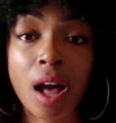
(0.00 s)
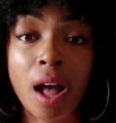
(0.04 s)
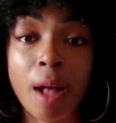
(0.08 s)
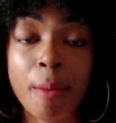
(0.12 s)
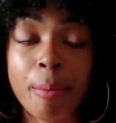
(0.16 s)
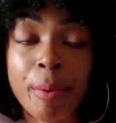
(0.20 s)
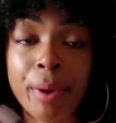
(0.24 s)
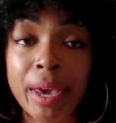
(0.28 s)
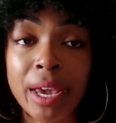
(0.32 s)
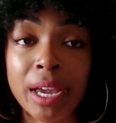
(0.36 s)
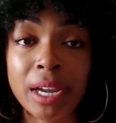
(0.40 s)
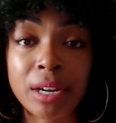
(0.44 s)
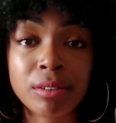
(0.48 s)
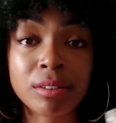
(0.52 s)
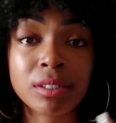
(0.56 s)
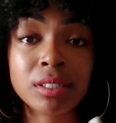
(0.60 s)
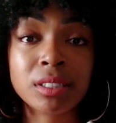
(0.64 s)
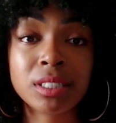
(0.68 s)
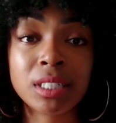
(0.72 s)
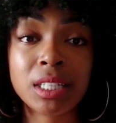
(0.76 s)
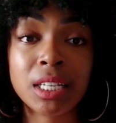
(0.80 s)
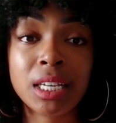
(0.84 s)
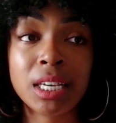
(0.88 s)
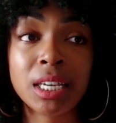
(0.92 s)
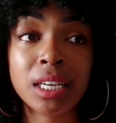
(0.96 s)

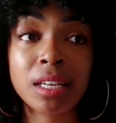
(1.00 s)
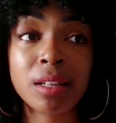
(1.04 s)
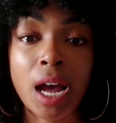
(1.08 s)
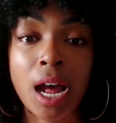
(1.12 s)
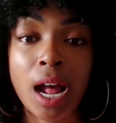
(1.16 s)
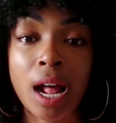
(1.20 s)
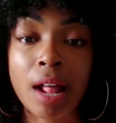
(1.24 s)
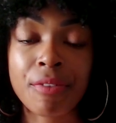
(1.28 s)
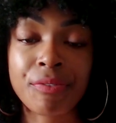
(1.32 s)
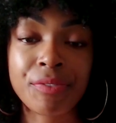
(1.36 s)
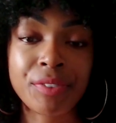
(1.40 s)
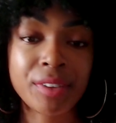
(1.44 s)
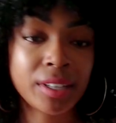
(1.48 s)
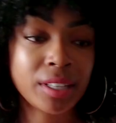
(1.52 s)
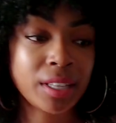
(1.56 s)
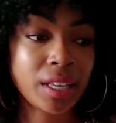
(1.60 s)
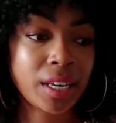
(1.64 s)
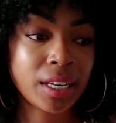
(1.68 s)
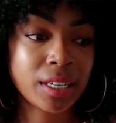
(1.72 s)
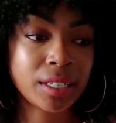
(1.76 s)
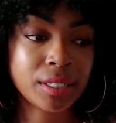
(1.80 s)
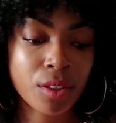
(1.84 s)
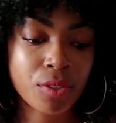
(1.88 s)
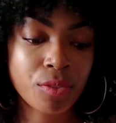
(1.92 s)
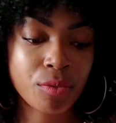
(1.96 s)
Apparently, I feel
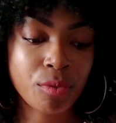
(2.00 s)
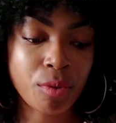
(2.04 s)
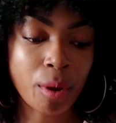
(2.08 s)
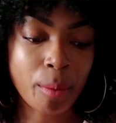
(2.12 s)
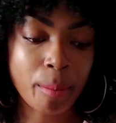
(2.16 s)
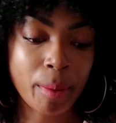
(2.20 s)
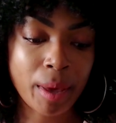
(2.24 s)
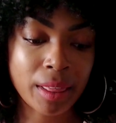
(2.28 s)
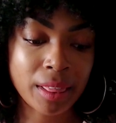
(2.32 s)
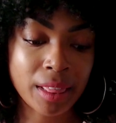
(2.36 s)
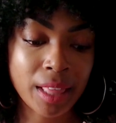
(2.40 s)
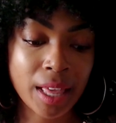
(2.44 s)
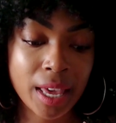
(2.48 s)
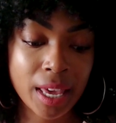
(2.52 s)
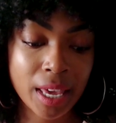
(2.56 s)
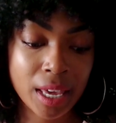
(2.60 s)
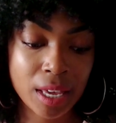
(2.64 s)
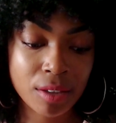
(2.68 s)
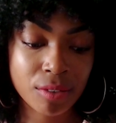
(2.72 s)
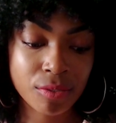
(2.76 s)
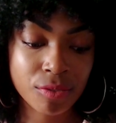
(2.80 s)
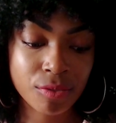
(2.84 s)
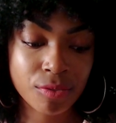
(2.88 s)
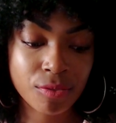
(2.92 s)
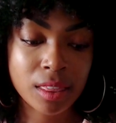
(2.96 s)
like throughout my
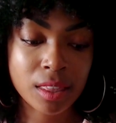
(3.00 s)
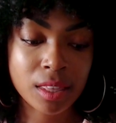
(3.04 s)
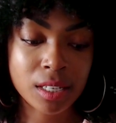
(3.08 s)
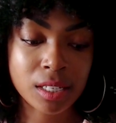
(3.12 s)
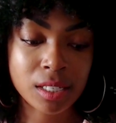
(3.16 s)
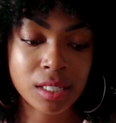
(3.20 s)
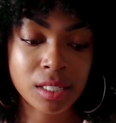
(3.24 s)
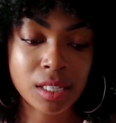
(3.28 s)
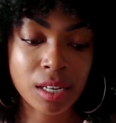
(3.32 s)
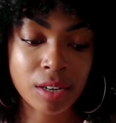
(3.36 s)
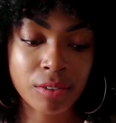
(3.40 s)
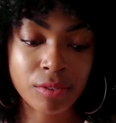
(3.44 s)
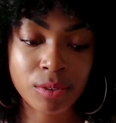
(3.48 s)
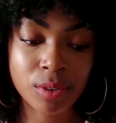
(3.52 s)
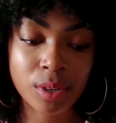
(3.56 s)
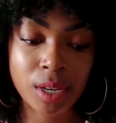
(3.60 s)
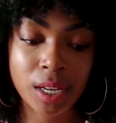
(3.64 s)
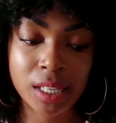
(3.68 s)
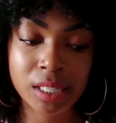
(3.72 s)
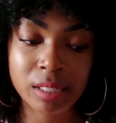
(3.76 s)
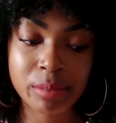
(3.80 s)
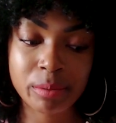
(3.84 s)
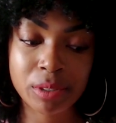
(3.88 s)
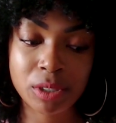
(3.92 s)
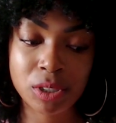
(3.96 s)
life, the devil
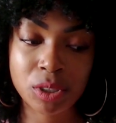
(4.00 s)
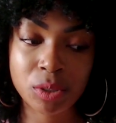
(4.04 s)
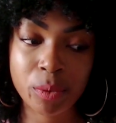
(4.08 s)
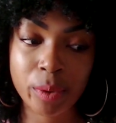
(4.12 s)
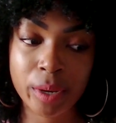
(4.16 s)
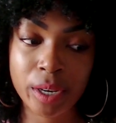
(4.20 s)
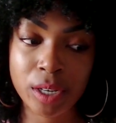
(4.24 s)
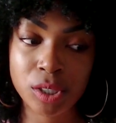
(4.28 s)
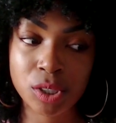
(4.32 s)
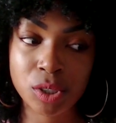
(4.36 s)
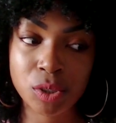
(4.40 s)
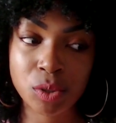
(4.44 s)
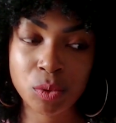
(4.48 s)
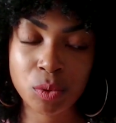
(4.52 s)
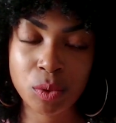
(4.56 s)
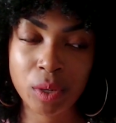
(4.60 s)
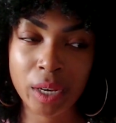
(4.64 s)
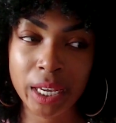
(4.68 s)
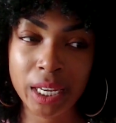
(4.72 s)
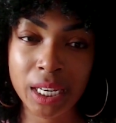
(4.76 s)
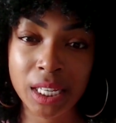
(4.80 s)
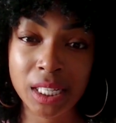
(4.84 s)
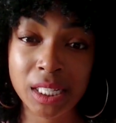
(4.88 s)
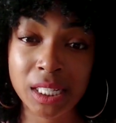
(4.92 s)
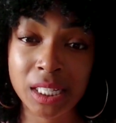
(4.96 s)
has been trying to
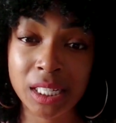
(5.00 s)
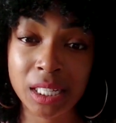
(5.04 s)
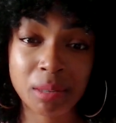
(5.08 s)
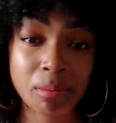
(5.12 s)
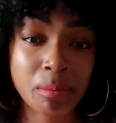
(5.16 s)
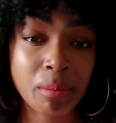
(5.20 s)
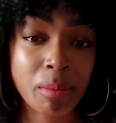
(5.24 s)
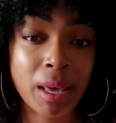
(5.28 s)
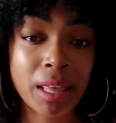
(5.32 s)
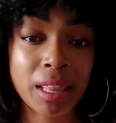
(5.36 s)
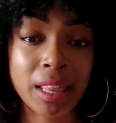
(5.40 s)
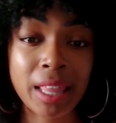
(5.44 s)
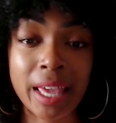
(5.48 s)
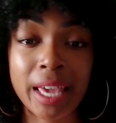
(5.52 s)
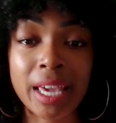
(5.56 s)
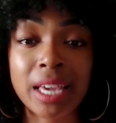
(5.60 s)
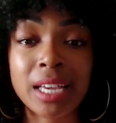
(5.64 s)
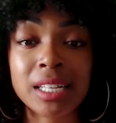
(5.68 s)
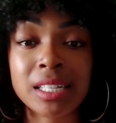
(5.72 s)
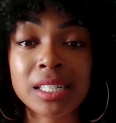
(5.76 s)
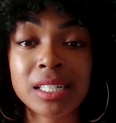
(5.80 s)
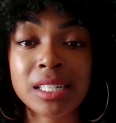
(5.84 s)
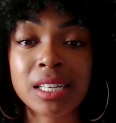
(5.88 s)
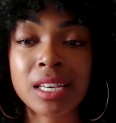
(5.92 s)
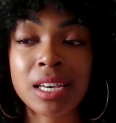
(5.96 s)
kind of dim my
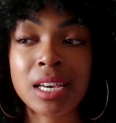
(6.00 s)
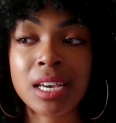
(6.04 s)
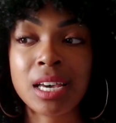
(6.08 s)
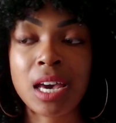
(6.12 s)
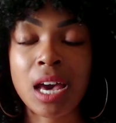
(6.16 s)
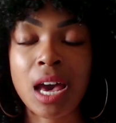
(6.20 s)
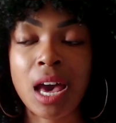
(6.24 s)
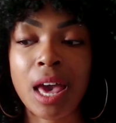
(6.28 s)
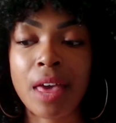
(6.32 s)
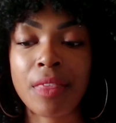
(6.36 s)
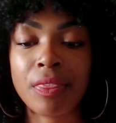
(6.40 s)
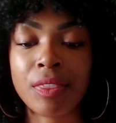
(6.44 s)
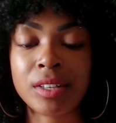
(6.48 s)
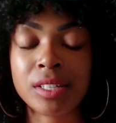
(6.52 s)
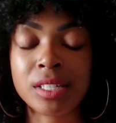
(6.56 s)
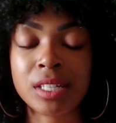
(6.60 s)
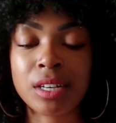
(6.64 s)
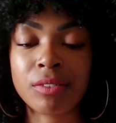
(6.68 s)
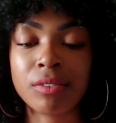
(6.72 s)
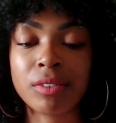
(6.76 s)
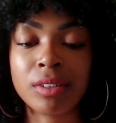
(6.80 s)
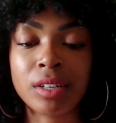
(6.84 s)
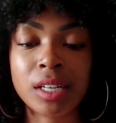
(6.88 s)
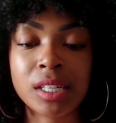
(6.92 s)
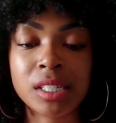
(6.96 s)
light, and the
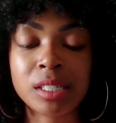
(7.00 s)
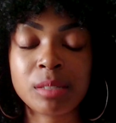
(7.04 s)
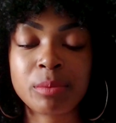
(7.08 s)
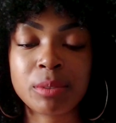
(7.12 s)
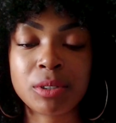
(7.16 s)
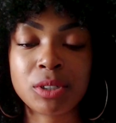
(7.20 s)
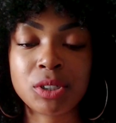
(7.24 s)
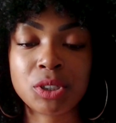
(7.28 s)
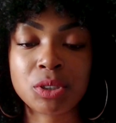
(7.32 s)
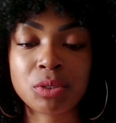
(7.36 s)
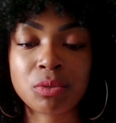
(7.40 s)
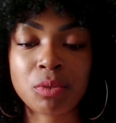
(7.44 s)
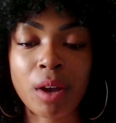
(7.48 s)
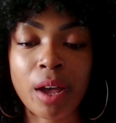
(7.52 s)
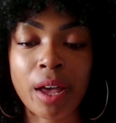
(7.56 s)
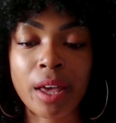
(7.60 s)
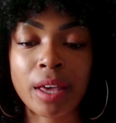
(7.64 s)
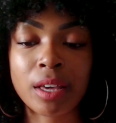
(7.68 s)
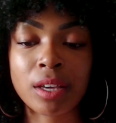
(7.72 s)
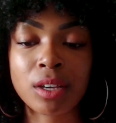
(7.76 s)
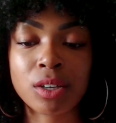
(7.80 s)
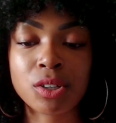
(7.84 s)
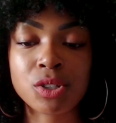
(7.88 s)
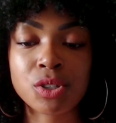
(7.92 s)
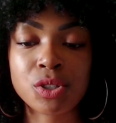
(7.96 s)
devil has been
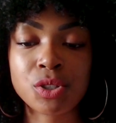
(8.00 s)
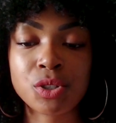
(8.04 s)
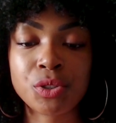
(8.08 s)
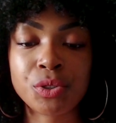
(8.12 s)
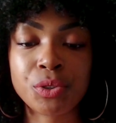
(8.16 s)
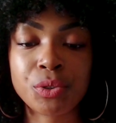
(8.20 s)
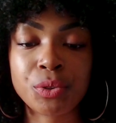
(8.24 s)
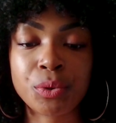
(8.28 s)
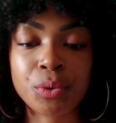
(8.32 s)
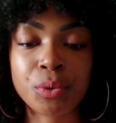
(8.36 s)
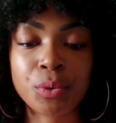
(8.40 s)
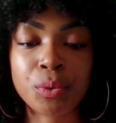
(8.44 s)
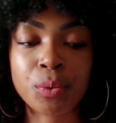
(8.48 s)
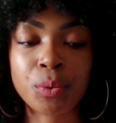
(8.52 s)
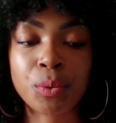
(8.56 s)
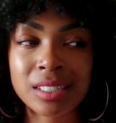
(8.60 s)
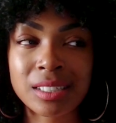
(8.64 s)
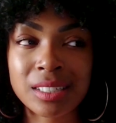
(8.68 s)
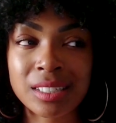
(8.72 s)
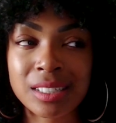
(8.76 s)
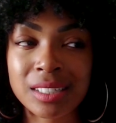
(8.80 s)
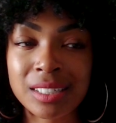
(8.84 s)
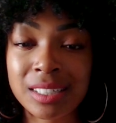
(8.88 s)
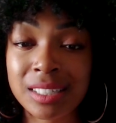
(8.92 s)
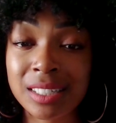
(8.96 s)
trying to
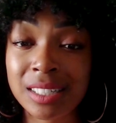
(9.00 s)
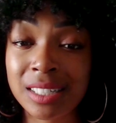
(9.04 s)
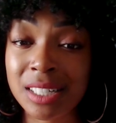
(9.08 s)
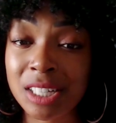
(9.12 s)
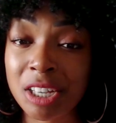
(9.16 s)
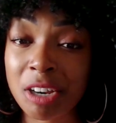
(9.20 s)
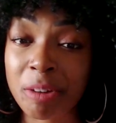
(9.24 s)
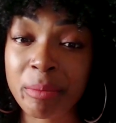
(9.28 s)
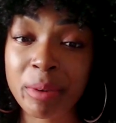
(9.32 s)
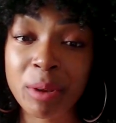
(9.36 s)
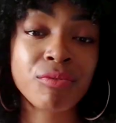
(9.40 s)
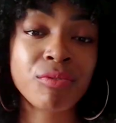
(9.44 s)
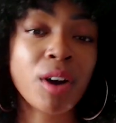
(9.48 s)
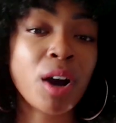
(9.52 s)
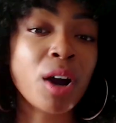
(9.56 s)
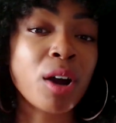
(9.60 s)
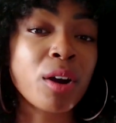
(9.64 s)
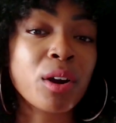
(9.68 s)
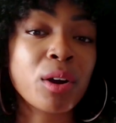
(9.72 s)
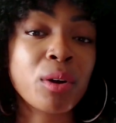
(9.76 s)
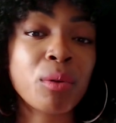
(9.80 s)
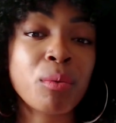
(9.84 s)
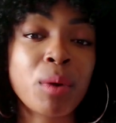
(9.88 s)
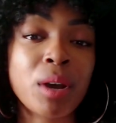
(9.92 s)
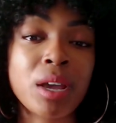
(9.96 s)
steer me
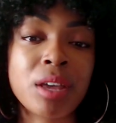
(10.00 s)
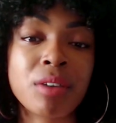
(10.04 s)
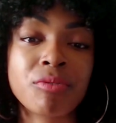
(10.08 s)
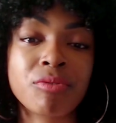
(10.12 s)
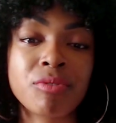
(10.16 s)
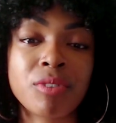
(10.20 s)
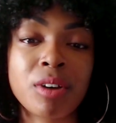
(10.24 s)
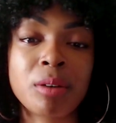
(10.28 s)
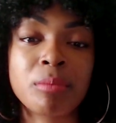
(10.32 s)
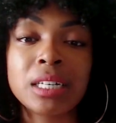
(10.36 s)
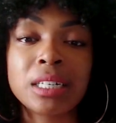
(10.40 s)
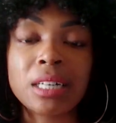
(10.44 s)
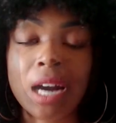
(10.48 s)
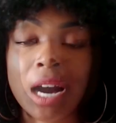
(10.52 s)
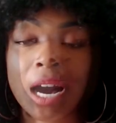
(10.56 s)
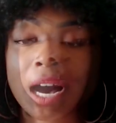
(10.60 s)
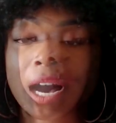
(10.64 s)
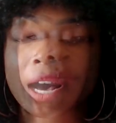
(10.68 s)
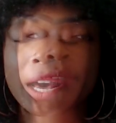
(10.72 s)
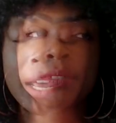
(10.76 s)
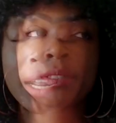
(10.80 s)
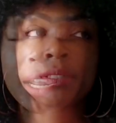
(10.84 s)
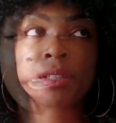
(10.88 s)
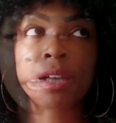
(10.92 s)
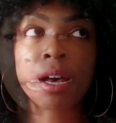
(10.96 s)
far away from God.